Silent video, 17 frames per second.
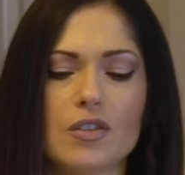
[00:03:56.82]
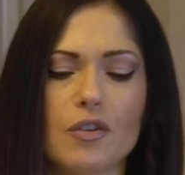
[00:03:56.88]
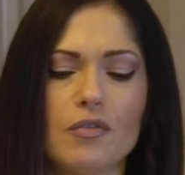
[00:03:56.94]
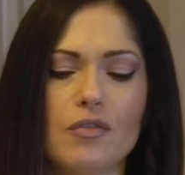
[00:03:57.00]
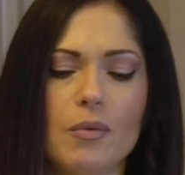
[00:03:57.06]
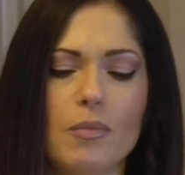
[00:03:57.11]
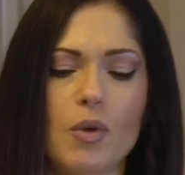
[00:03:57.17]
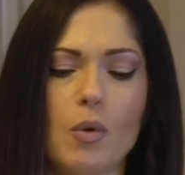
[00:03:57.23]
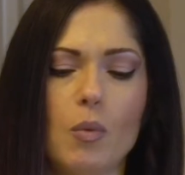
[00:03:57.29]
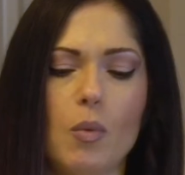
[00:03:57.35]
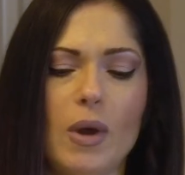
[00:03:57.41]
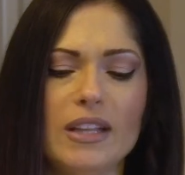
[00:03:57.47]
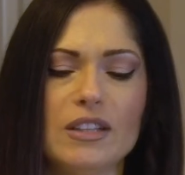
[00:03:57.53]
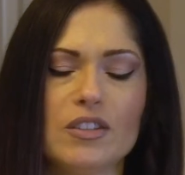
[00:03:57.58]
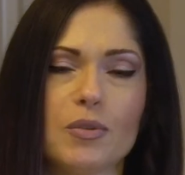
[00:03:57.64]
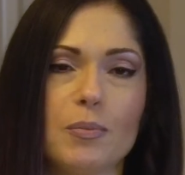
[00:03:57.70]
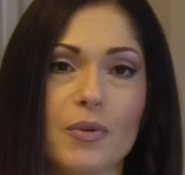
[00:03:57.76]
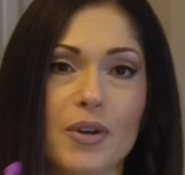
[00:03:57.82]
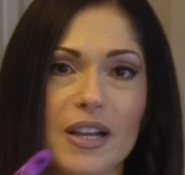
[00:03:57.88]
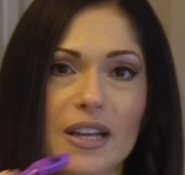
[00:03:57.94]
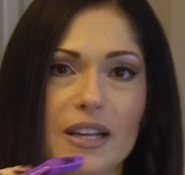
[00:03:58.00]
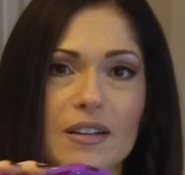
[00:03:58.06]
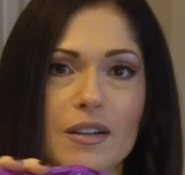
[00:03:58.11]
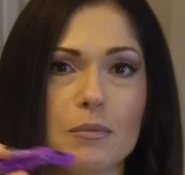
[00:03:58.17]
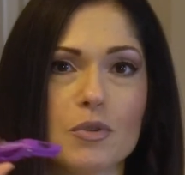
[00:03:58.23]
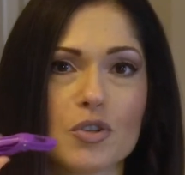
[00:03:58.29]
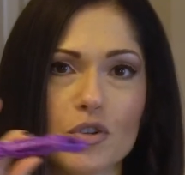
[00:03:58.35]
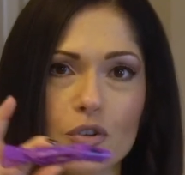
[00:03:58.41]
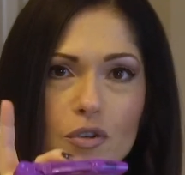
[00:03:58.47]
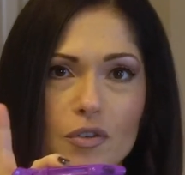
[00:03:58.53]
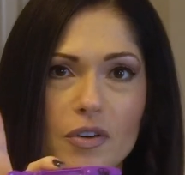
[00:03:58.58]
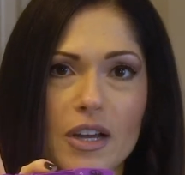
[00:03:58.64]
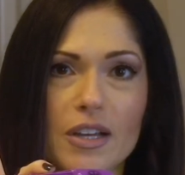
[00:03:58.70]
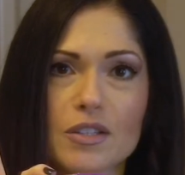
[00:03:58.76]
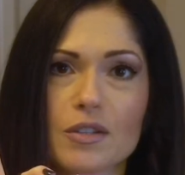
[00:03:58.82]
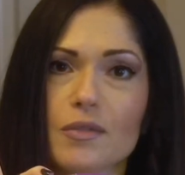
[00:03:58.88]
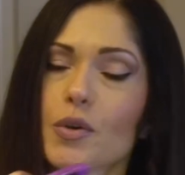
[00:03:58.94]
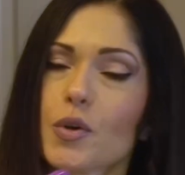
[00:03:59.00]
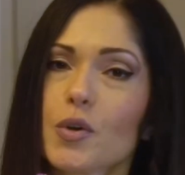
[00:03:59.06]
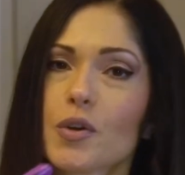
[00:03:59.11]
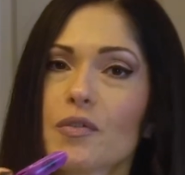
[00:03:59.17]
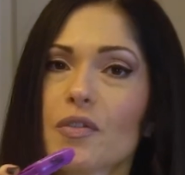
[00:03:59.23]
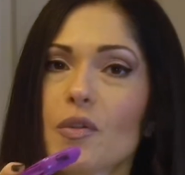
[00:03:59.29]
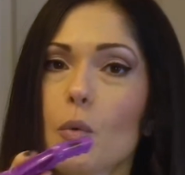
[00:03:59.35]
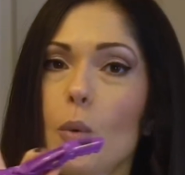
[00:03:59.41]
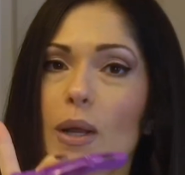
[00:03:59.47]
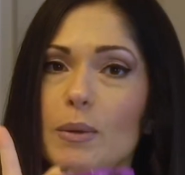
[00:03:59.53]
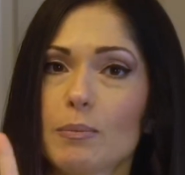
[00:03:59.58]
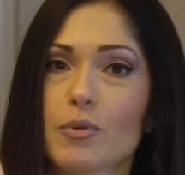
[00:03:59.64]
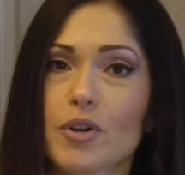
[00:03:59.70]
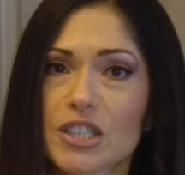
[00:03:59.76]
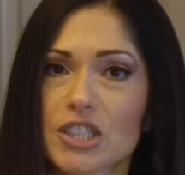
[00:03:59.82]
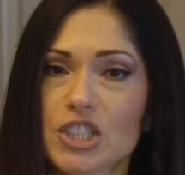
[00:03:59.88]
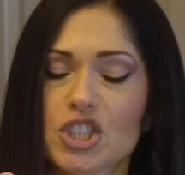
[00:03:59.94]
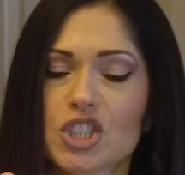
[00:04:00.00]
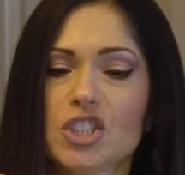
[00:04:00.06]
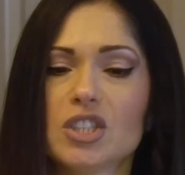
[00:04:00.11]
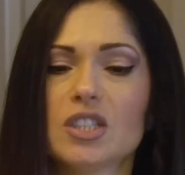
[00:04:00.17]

are from the Wet brand. I'm sure you guys have heard of the Wet brush.